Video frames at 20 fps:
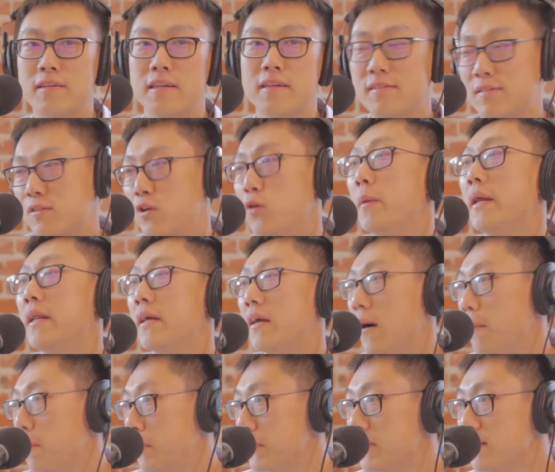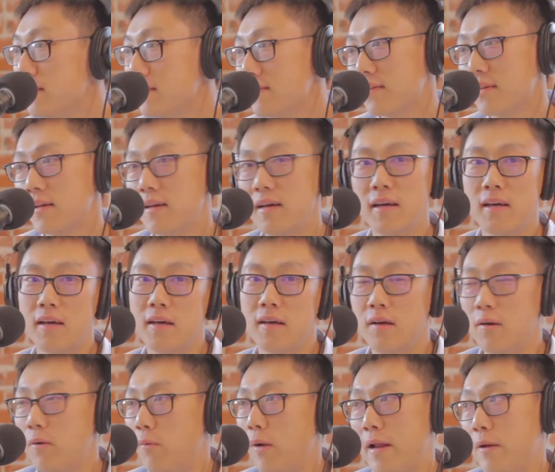so many companies.
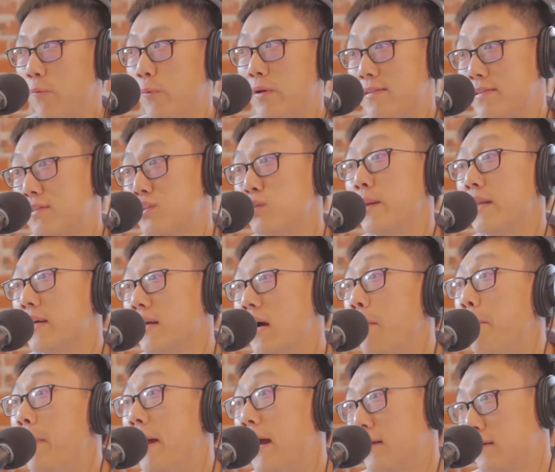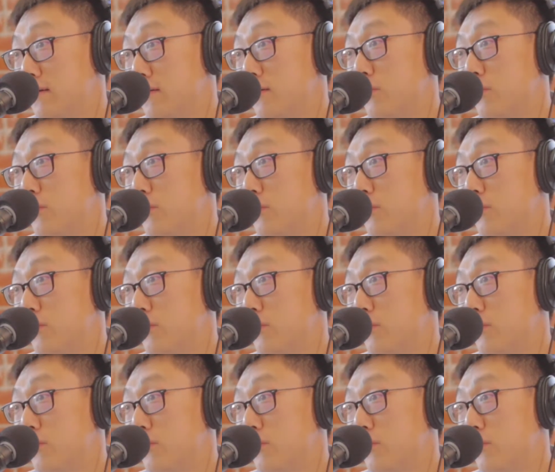And we see so many competitors